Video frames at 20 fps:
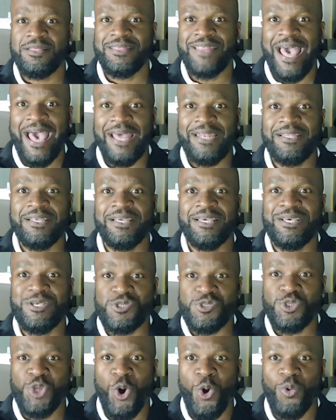That
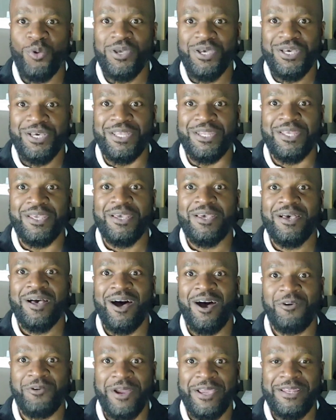is no good.
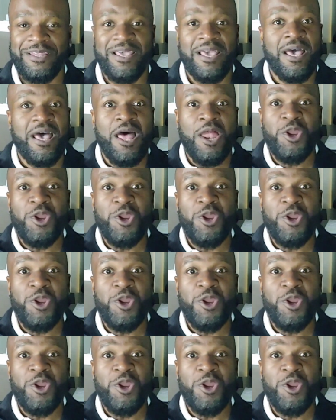All right.